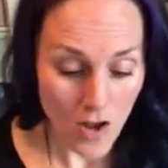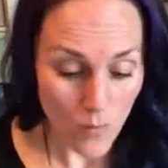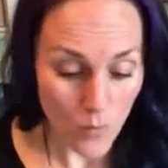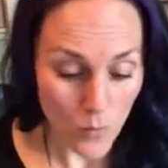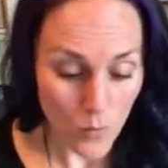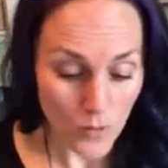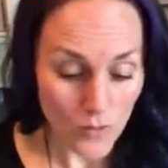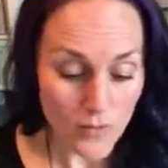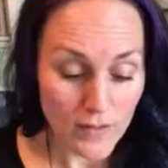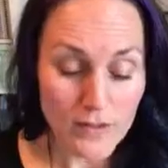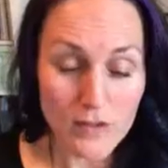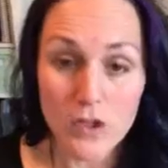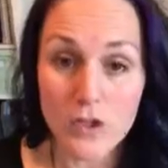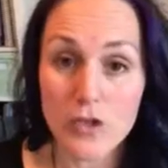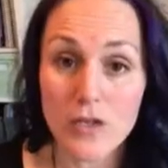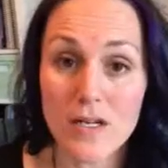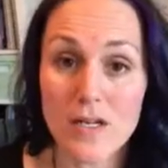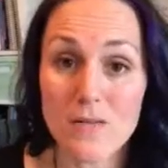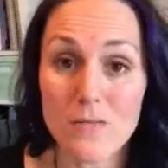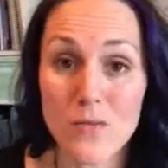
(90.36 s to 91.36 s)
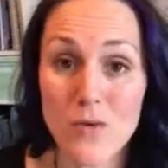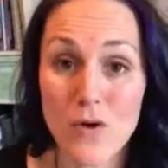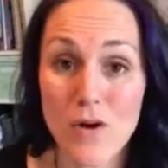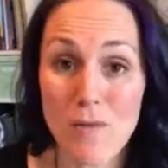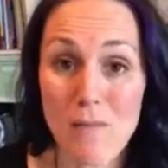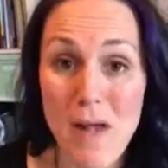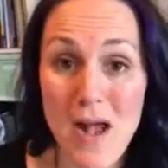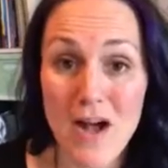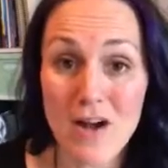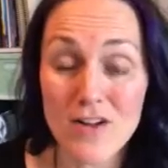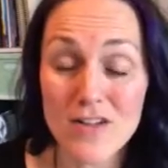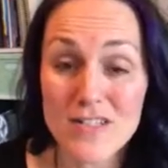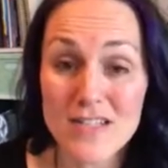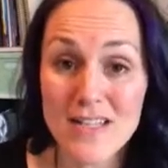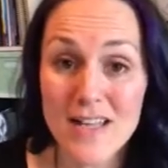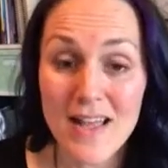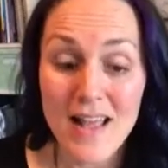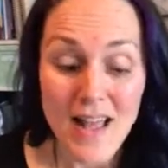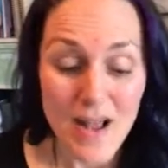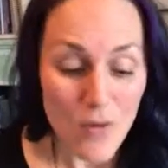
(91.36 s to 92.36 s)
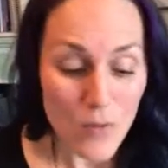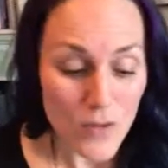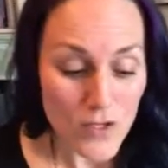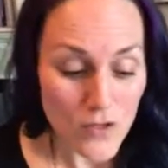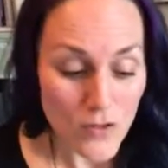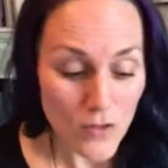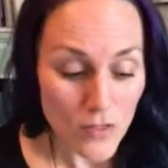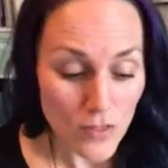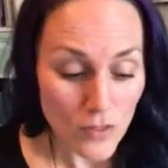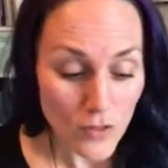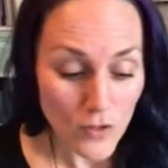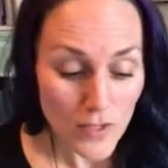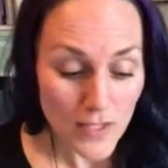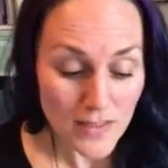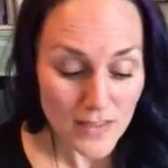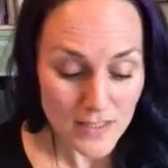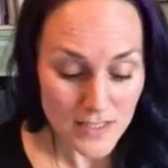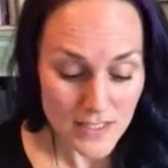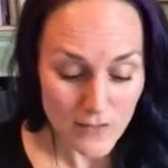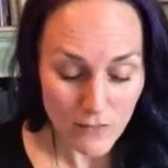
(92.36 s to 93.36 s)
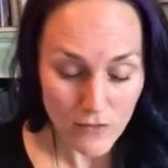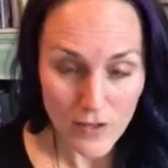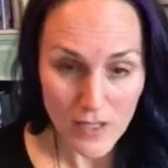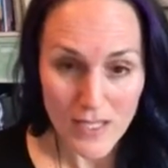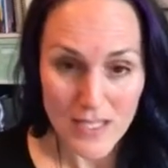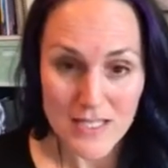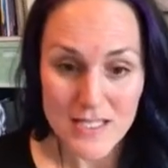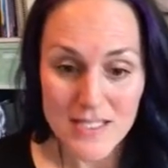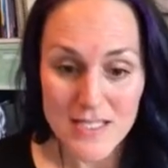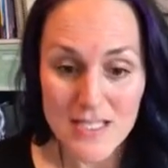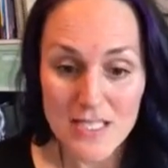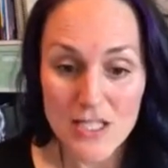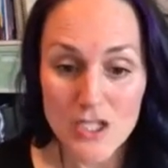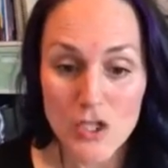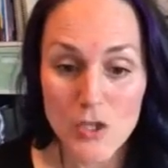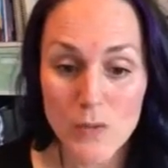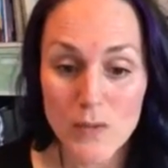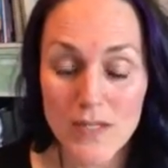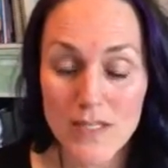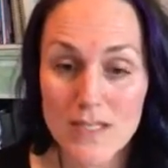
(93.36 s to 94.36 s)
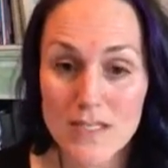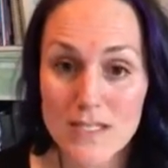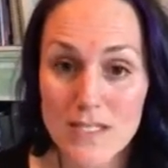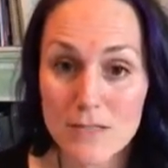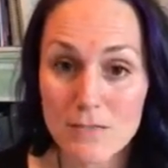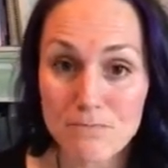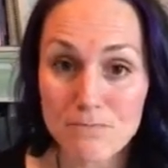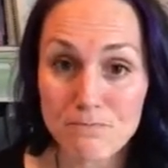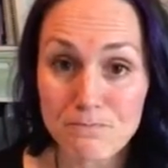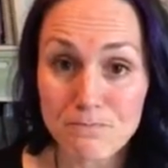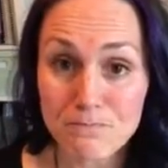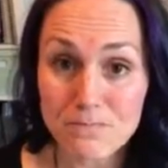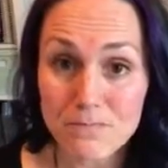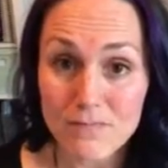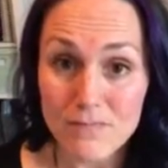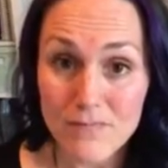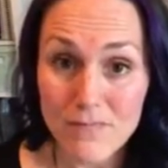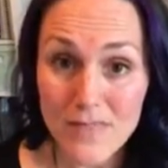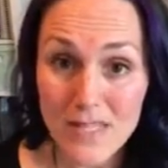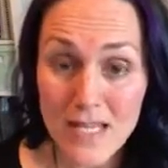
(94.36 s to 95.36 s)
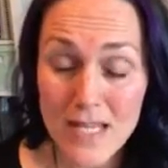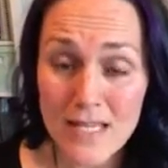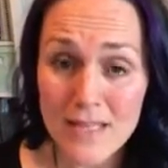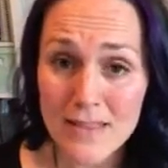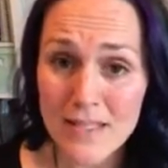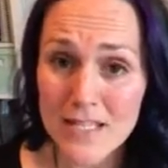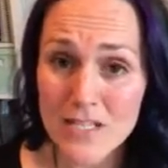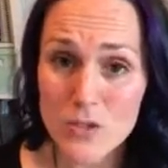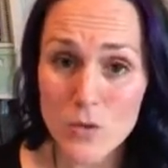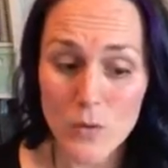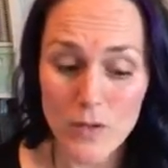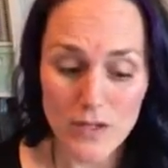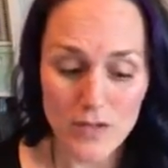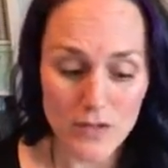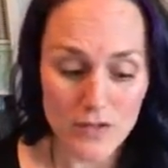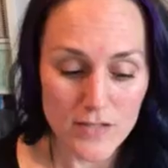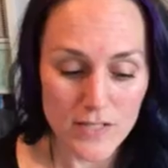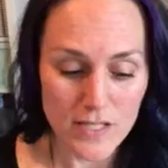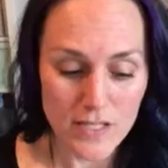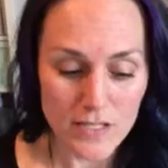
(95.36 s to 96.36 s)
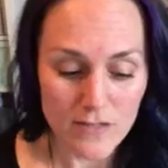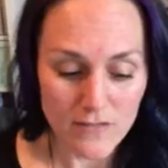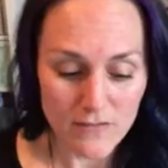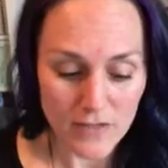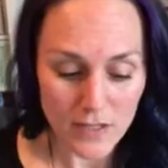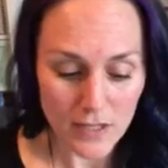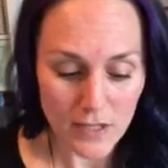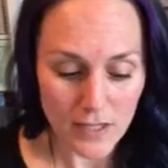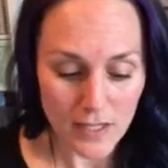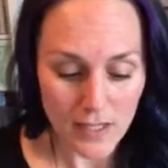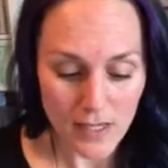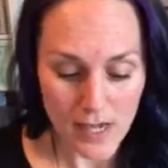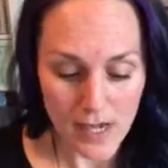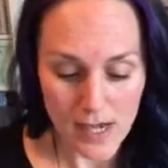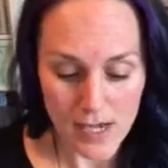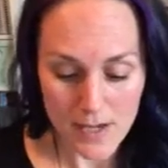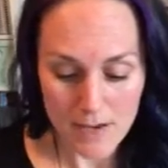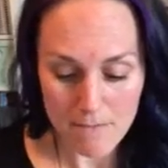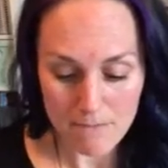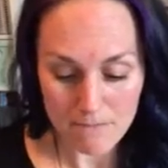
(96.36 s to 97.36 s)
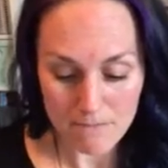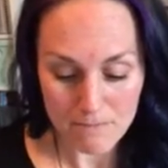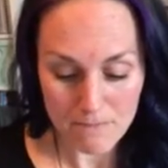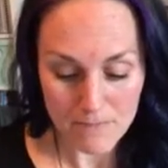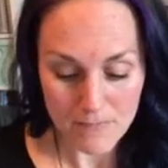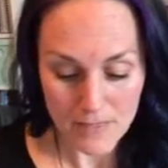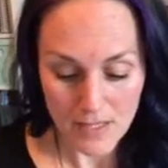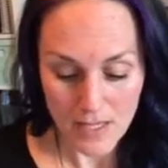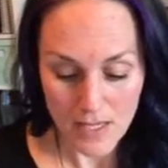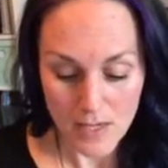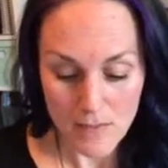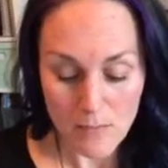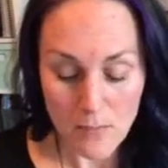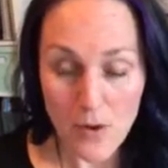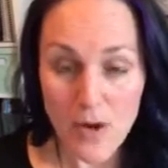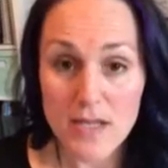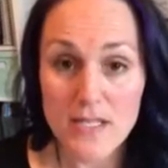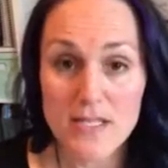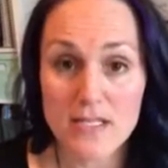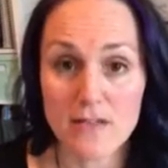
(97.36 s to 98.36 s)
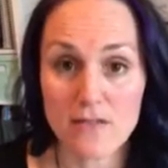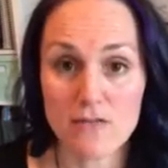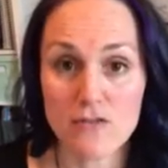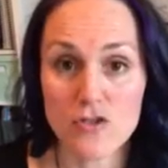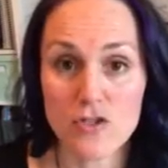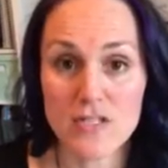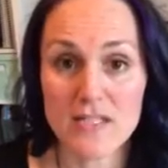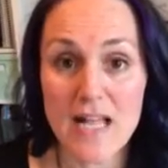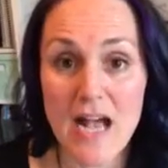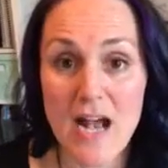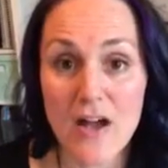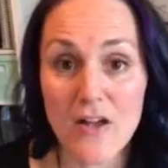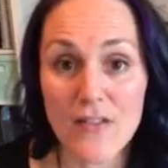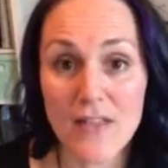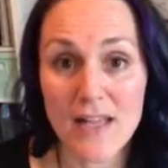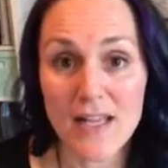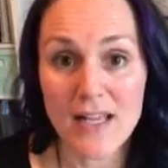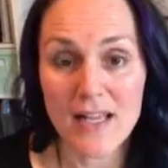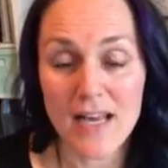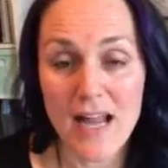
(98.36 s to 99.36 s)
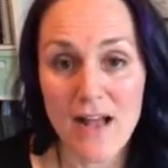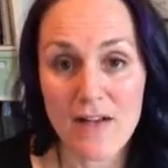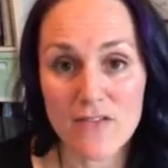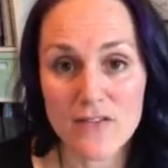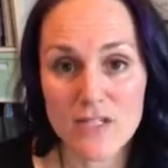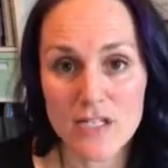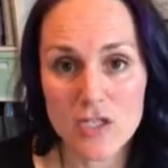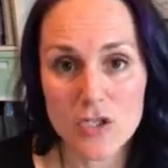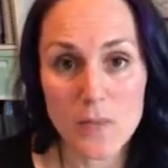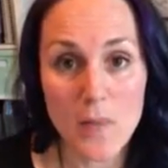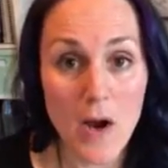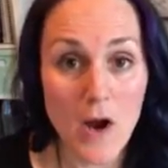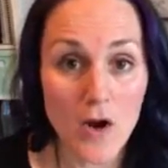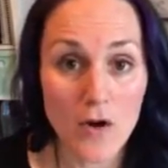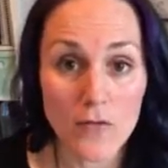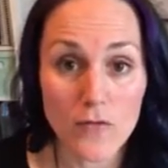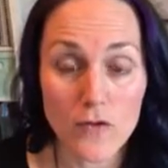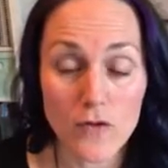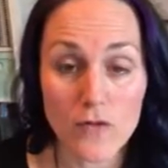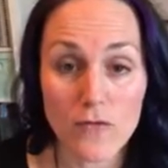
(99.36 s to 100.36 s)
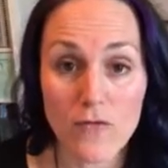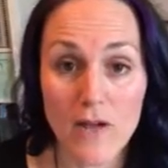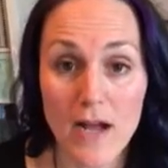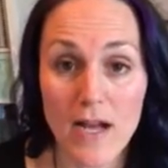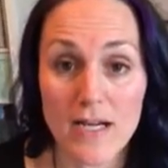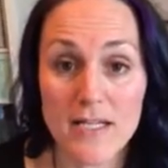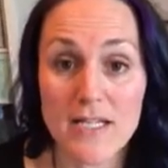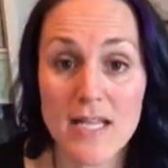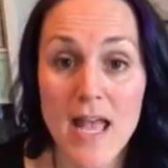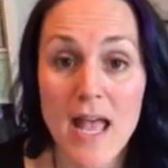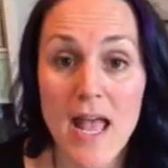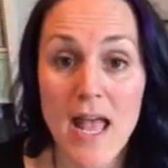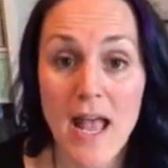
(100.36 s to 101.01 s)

worth learning more about. When you look at the different constituents in these oils, it's very impressive just how they can have such a powerful effect.